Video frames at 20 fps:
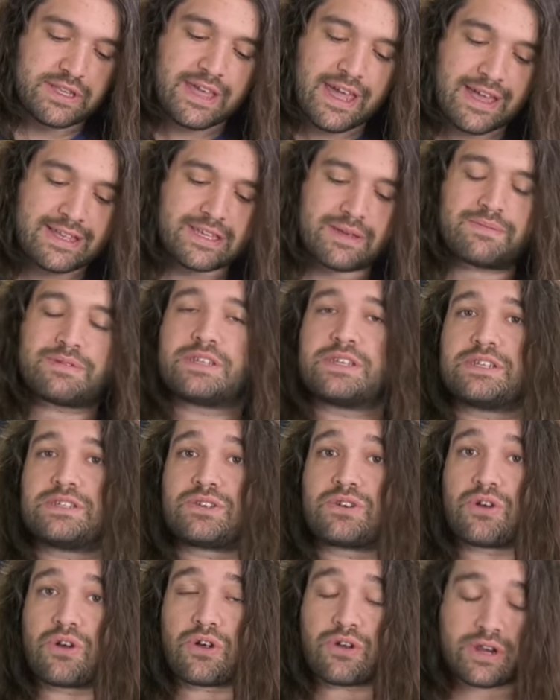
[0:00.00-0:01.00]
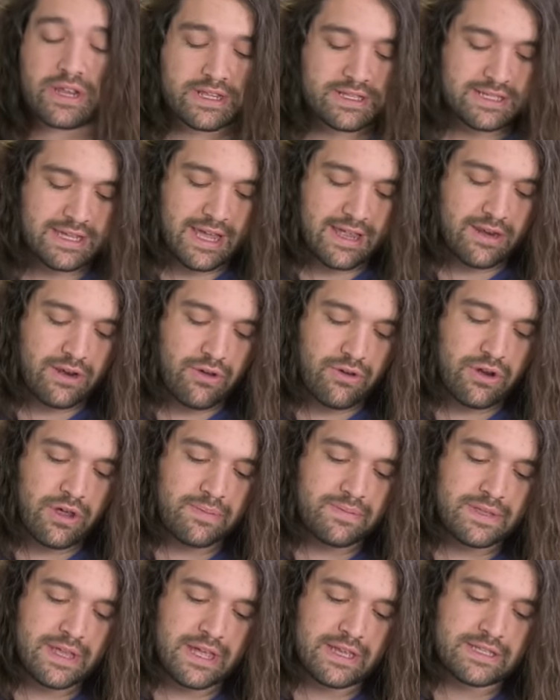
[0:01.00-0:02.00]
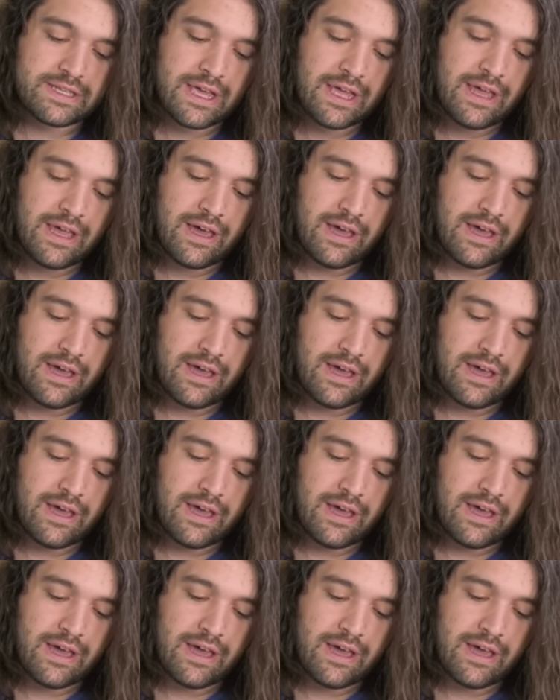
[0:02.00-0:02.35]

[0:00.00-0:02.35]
TSMC's earnings and node updates,